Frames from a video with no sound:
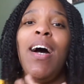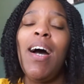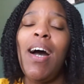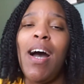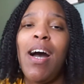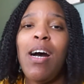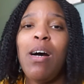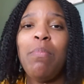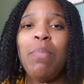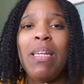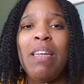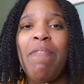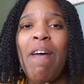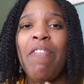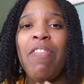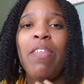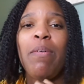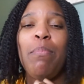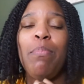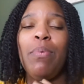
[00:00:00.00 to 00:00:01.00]
And if
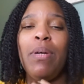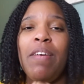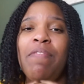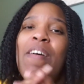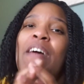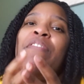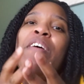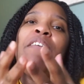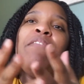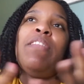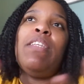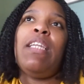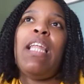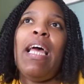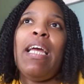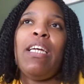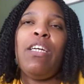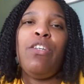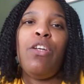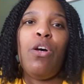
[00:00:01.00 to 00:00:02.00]
I have to
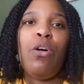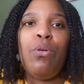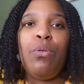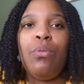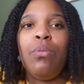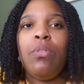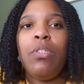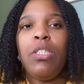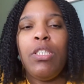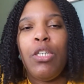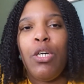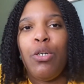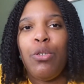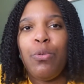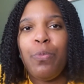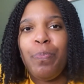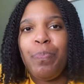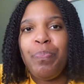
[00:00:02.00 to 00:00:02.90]
like, you know,